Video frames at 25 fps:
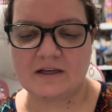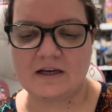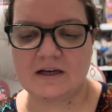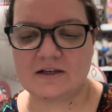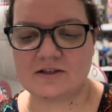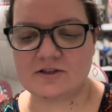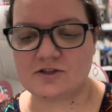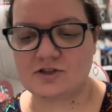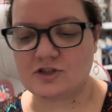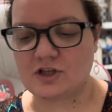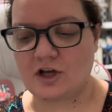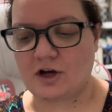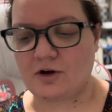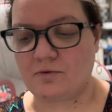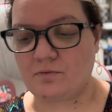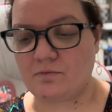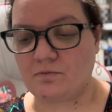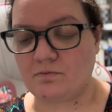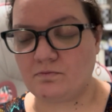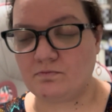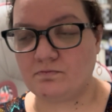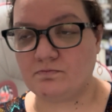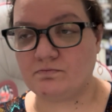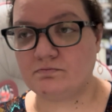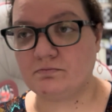So
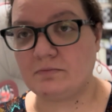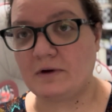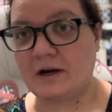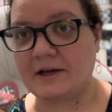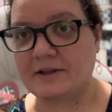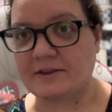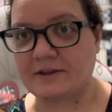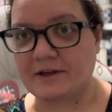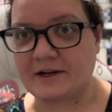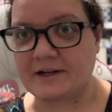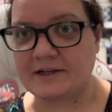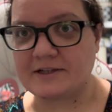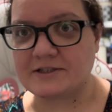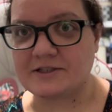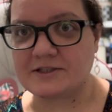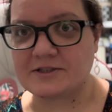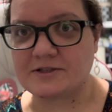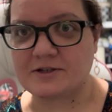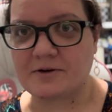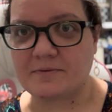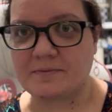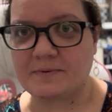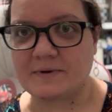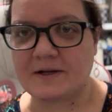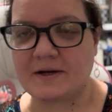I thought I'd just
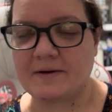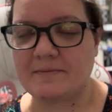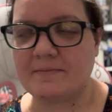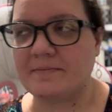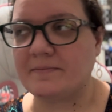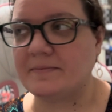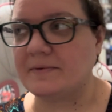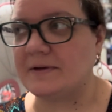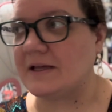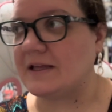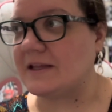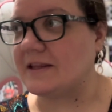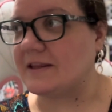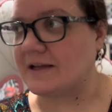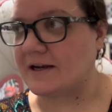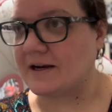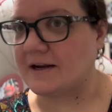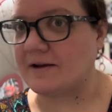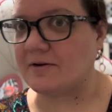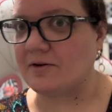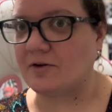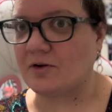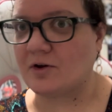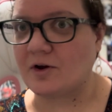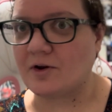open up and then
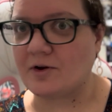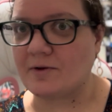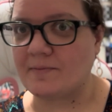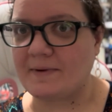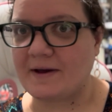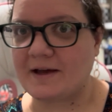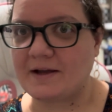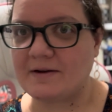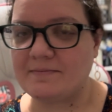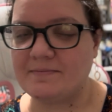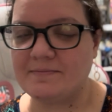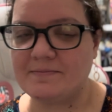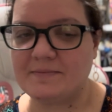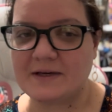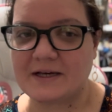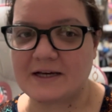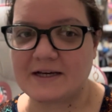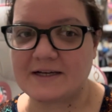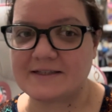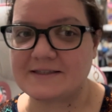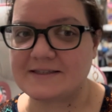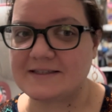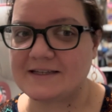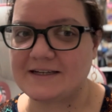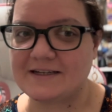I'll go to bed
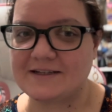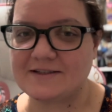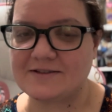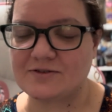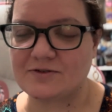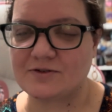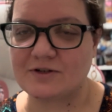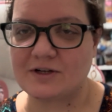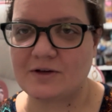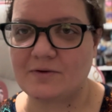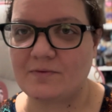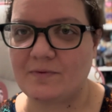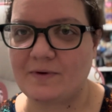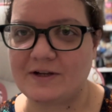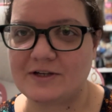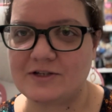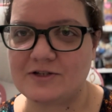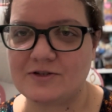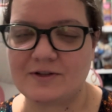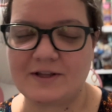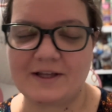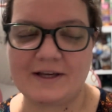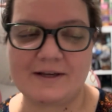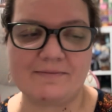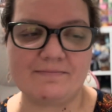because it is already way too
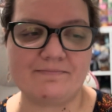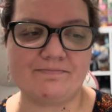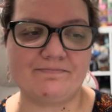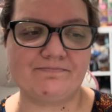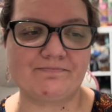late.